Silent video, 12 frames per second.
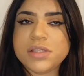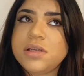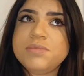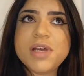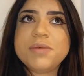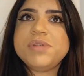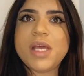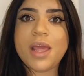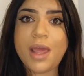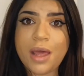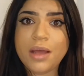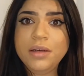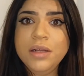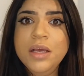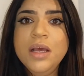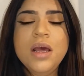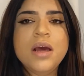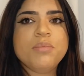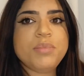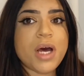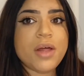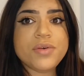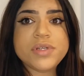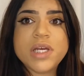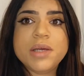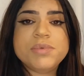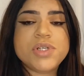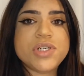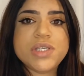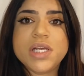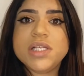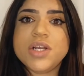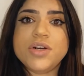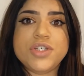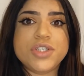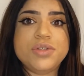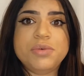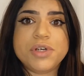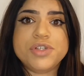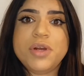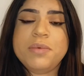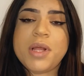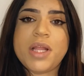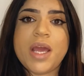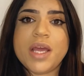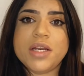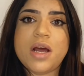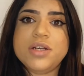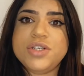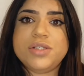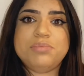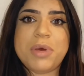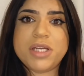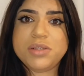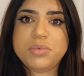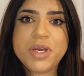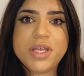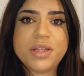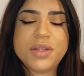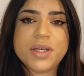Sometimes they can, but other times there's things that are just too extreme that they cannot just mess with,